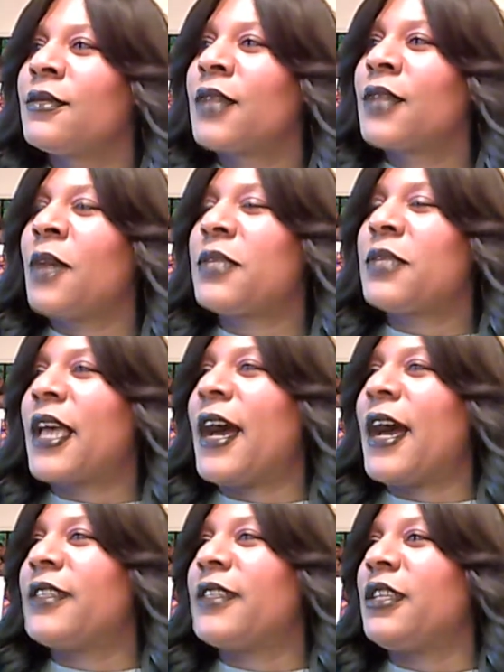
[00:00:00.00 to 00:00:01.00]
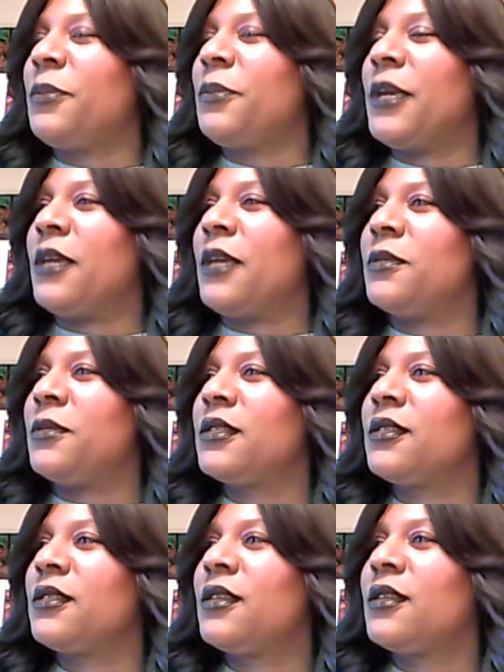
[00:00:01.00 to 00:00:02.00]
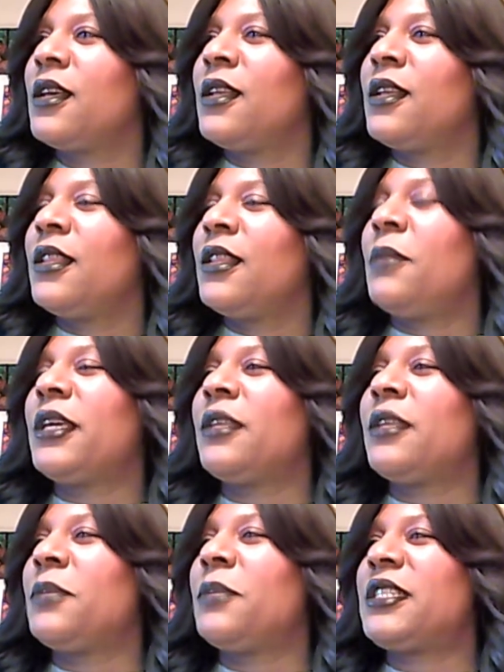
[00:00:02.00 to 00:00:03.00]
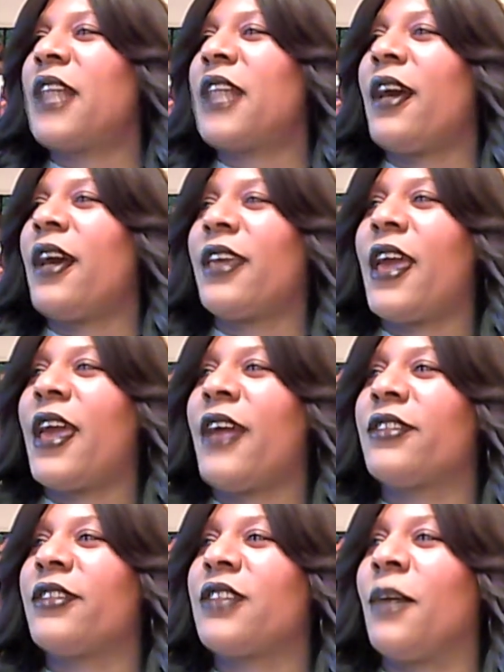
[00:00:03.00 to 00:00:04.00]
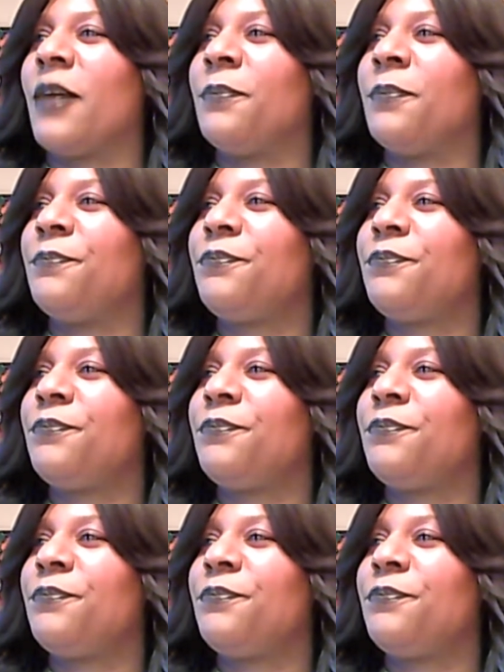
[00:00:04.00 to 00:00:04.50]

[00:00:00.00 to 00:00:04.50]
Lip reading: Come say hi to the peeps. Let me style your hair or something.